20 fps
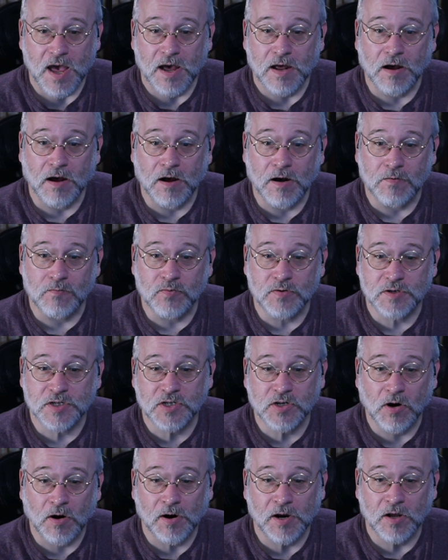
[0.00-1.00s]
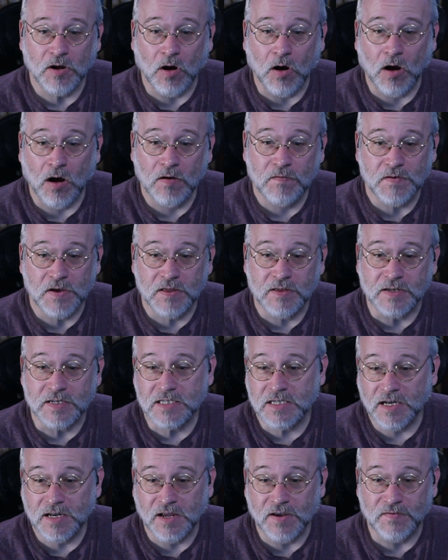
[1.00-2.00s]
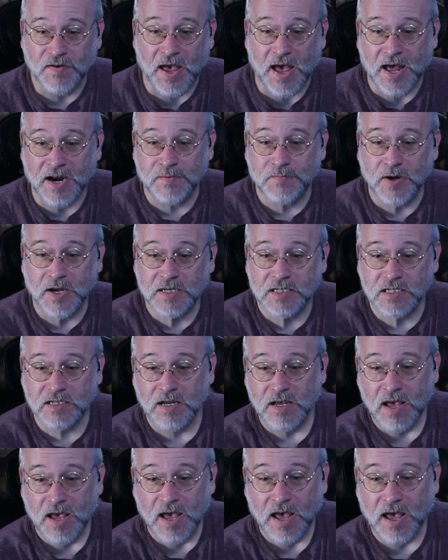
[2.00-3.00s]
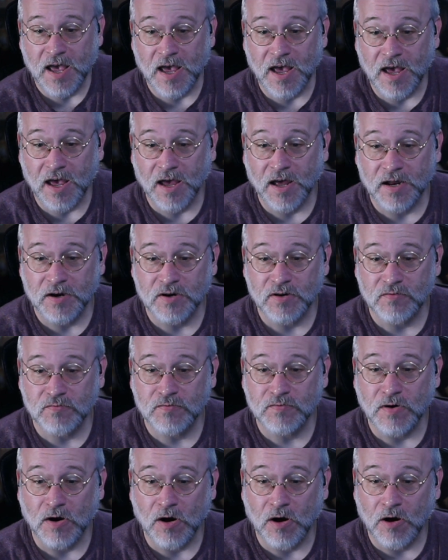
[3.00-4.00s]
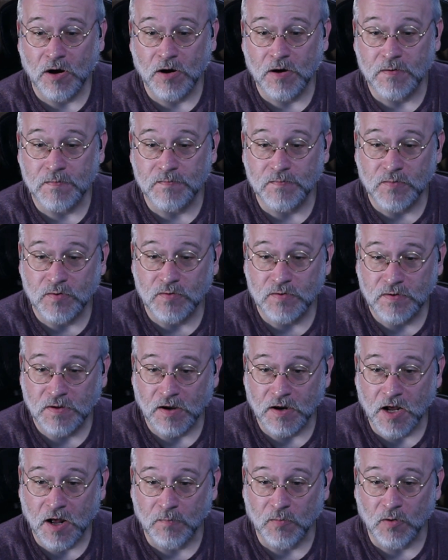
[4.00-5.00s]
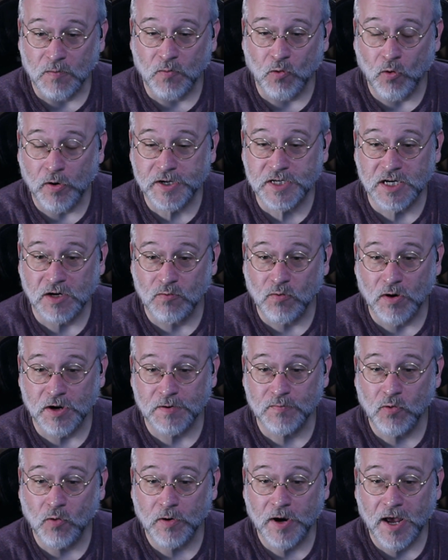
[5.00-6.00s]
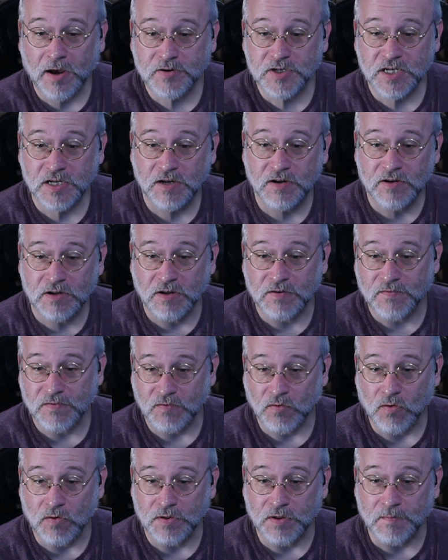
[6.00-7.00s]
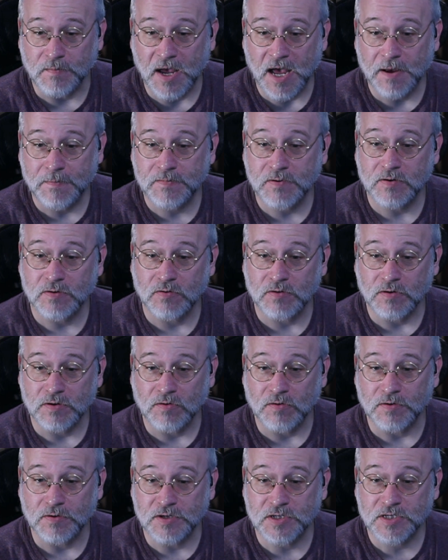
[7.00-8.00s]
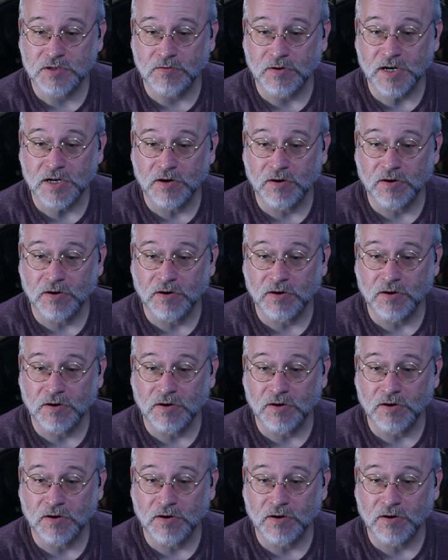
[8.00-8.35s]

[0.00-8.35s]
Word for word: Um, we're starting off in the city of Adopest, and um, a couple of points I want to point out to you if on the map on the screen.